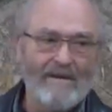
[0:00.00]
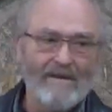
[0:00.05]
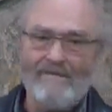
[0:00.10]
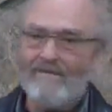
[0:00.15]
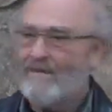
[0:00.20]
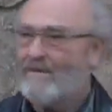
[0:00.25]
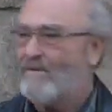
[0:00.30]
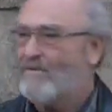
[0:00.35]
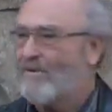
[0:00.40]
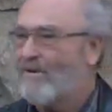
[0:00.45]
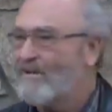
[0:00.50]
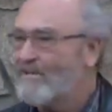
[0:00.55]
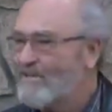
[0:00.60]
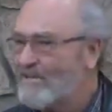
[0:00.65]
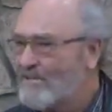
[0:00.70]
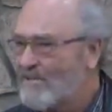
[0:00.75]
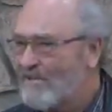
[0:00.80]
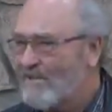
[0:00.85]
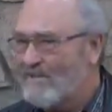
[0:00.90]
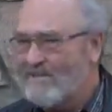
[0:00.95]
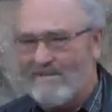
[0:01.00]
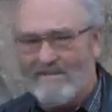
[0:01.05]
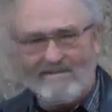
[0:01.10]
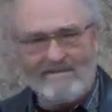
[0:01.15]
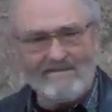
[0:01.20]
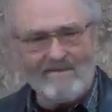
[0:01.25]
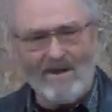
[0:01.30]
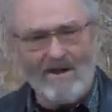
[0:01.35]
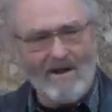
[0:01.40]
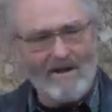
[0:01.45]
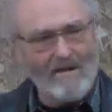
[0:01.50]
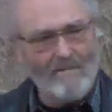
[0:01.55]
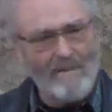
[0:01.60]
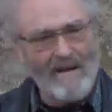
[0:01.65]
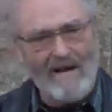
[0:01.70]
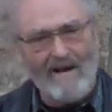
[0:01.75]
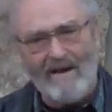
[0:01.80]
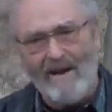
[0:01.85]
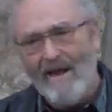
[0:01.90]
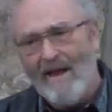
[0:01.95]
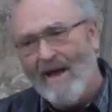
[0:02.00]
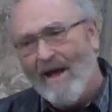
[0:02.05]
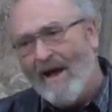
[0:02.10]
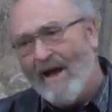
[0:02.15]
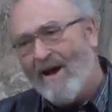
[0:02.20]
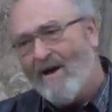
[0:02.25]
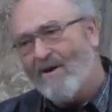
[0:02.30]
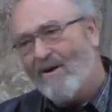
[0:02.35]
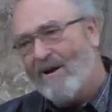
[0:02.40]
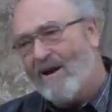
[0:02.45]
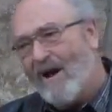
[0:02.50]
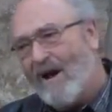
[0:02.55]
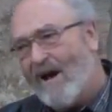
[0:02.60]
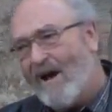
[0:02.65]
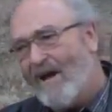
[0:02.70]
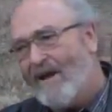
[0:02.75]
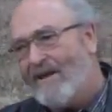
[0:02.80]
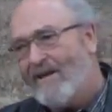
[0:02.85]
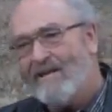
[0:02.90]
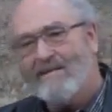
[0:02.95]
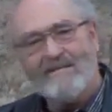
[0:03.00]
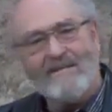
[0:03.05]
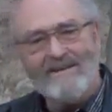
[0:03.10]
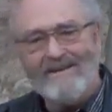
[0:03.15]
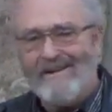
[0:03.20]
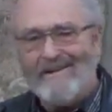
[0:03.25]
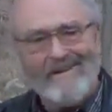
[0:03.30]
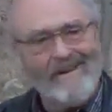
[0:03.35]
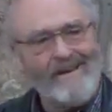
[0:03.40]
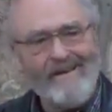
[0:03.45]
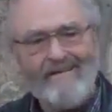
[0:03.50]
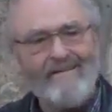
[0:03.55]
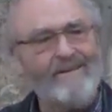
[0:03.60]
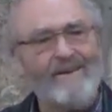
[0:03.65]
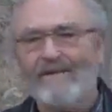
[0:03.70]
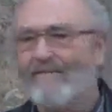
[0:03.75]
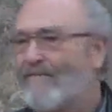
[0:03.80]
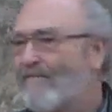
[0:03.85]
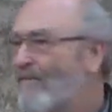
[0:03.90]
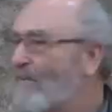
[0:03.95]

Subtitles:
even Christians talk about how God is going to nail you